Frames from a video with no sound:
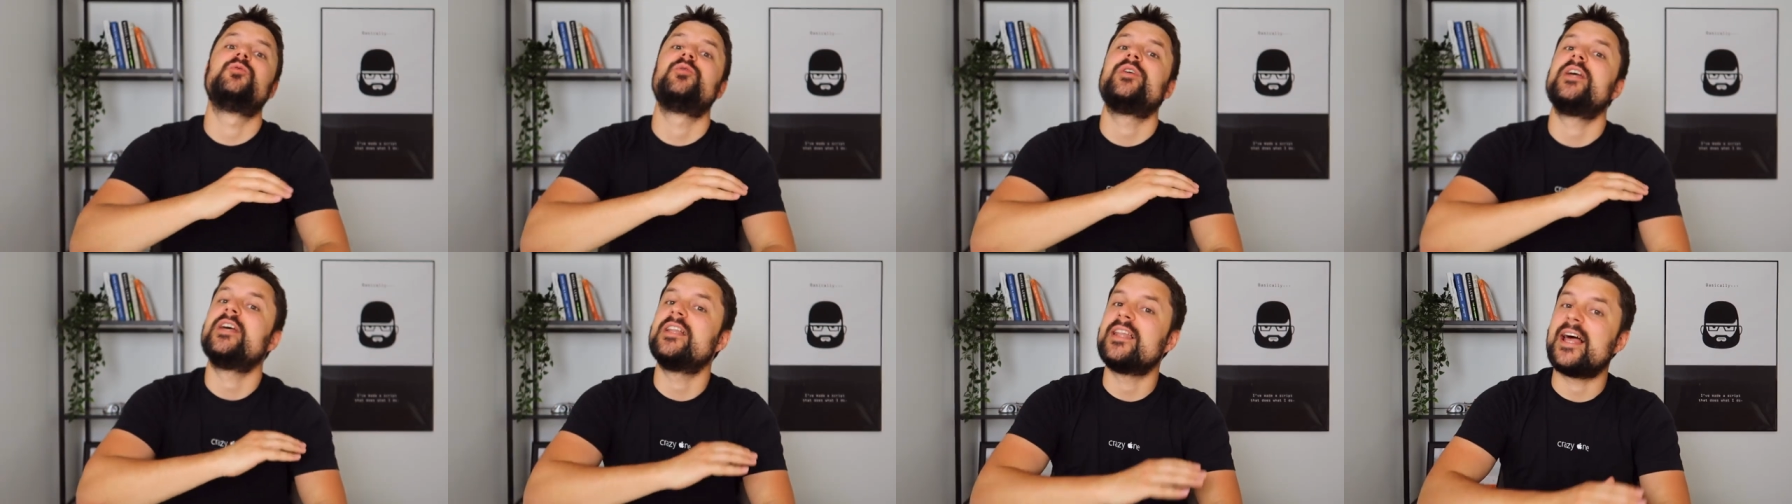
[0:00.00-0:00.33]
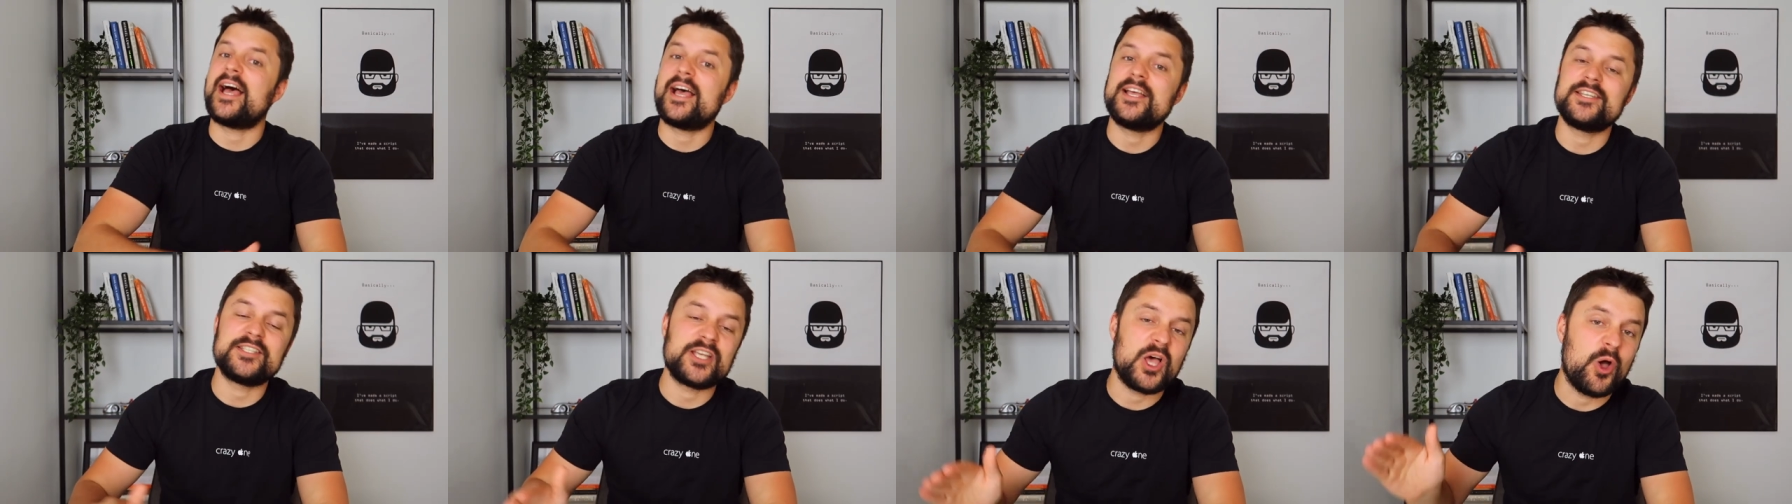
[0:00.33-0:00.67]

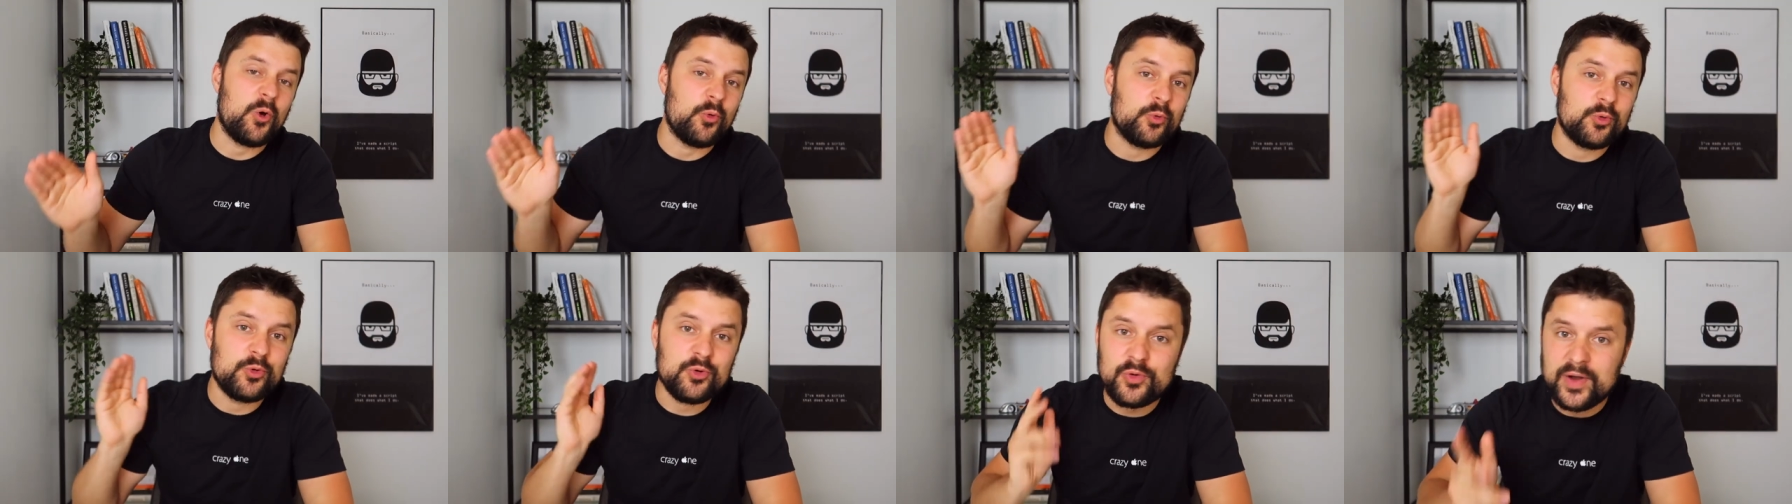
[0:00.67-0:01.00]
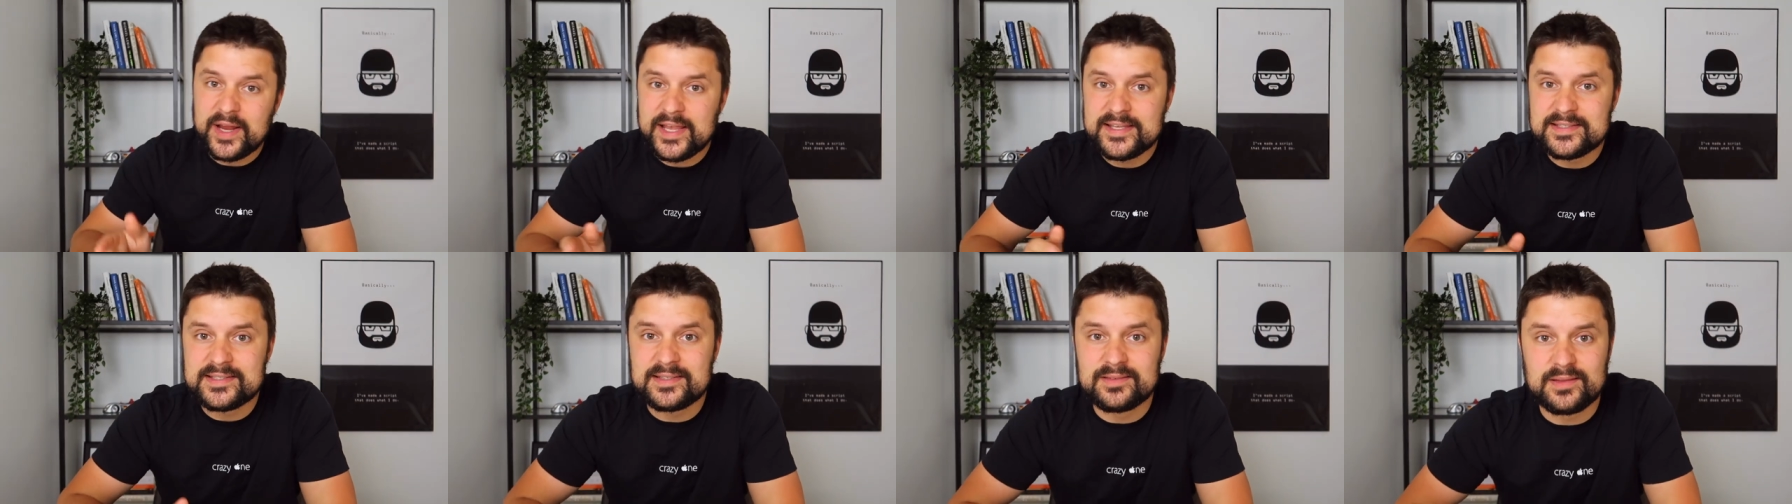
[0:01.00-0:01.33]
realize how
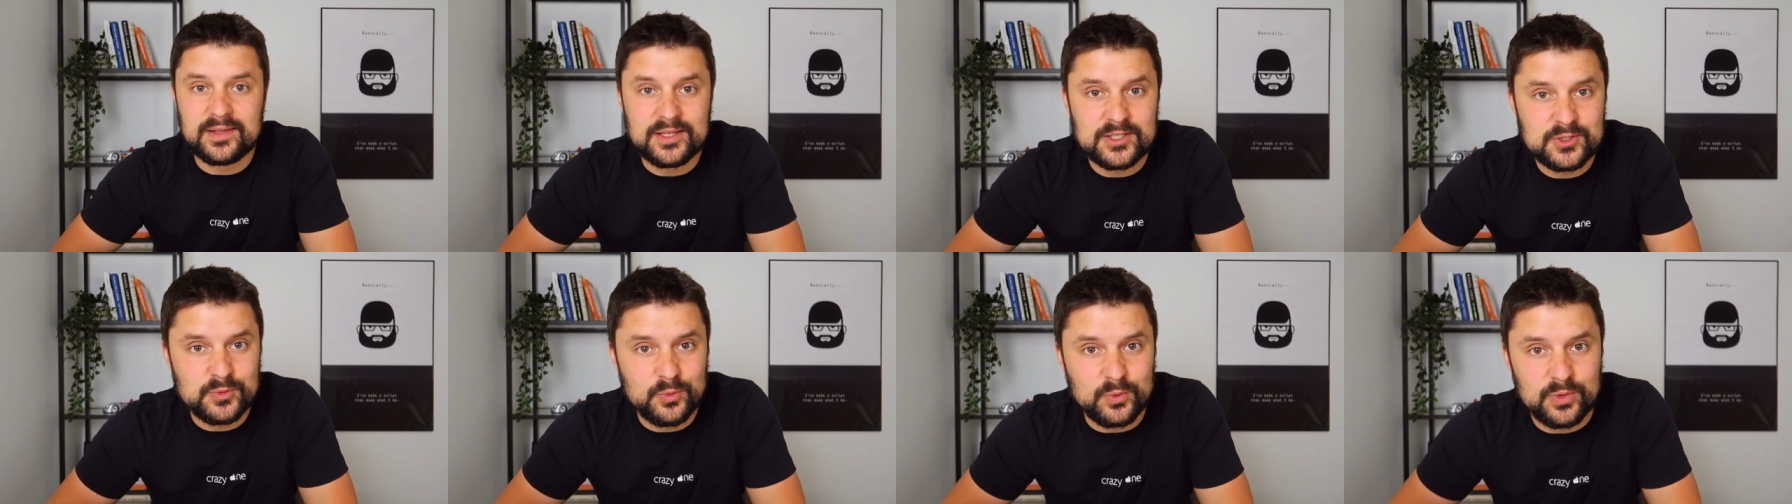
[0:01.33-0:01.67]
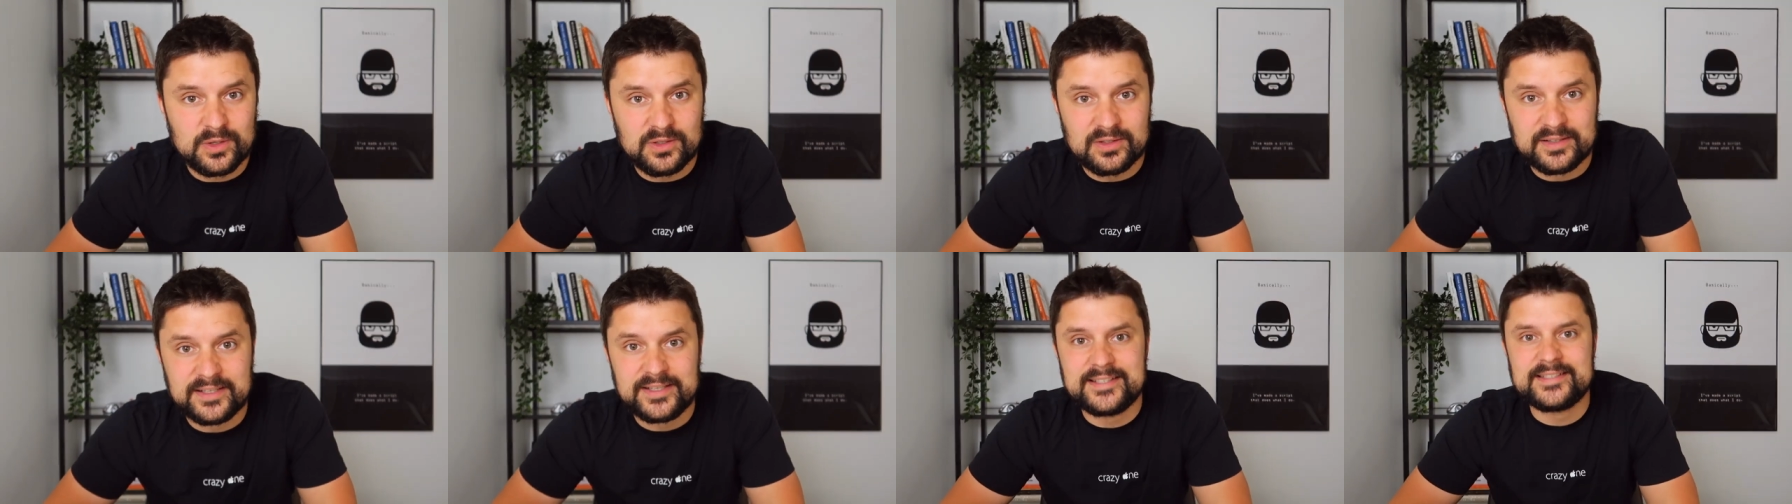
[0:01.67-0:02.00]
crazy this
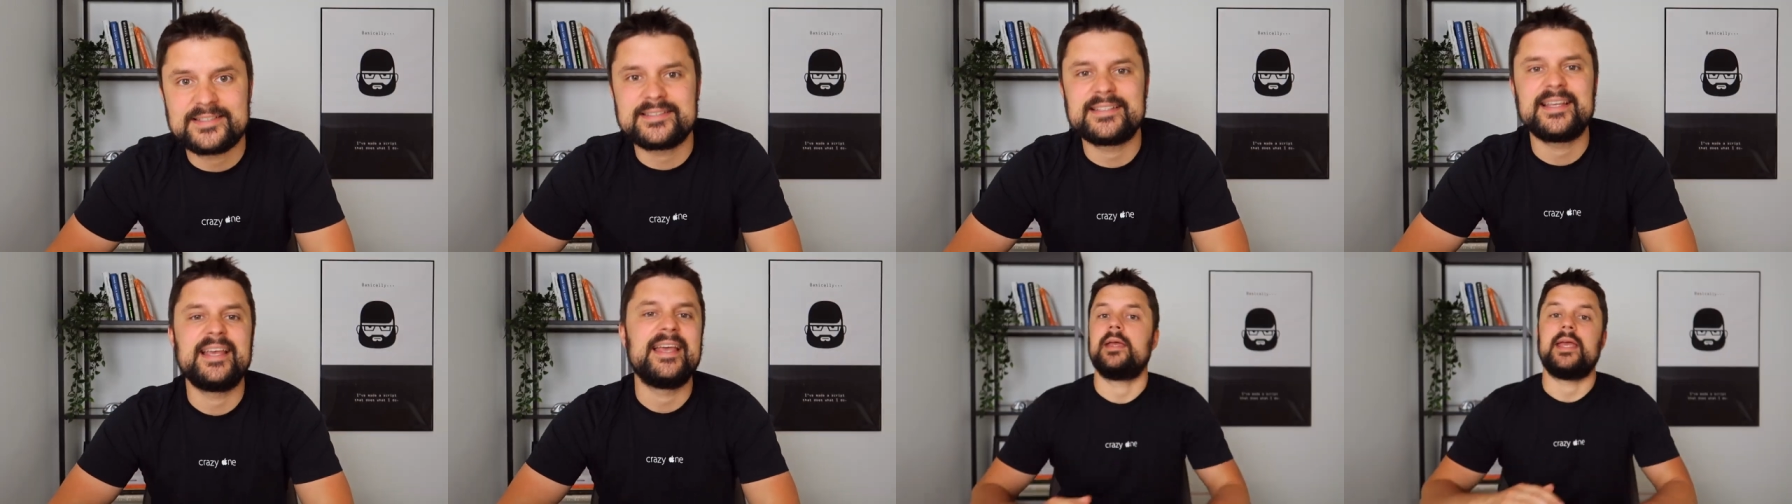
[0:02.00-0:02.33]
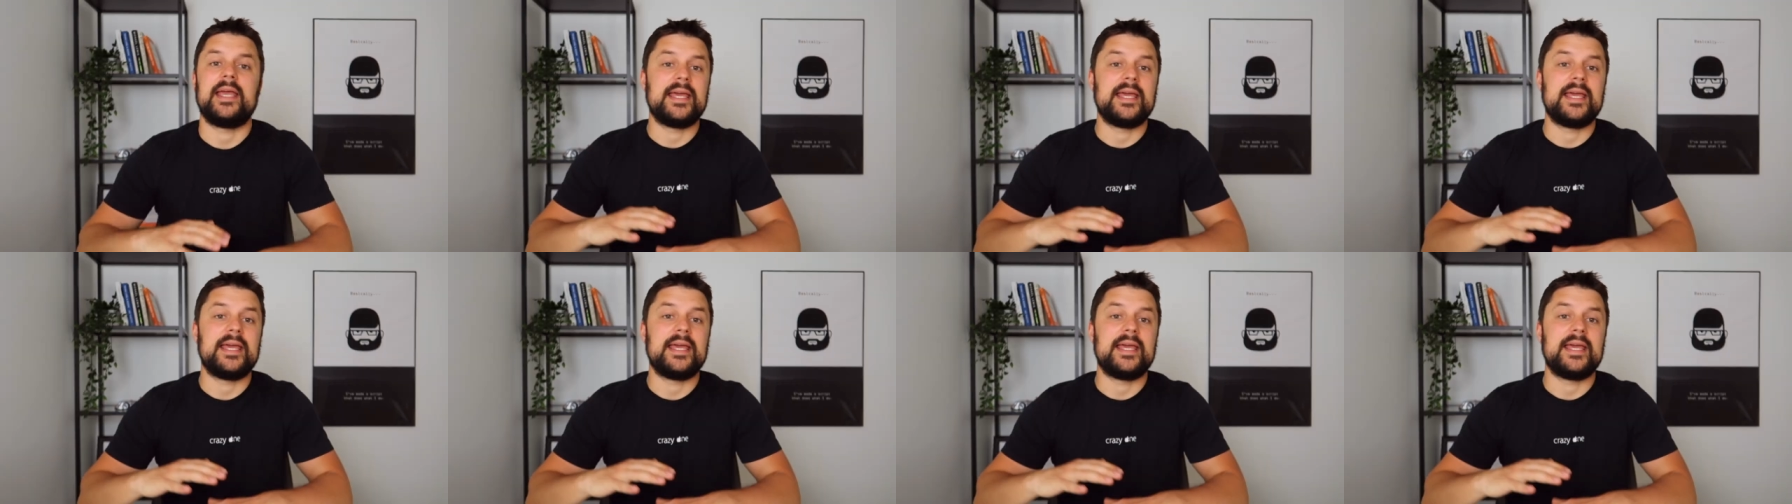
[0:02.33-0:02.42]
world is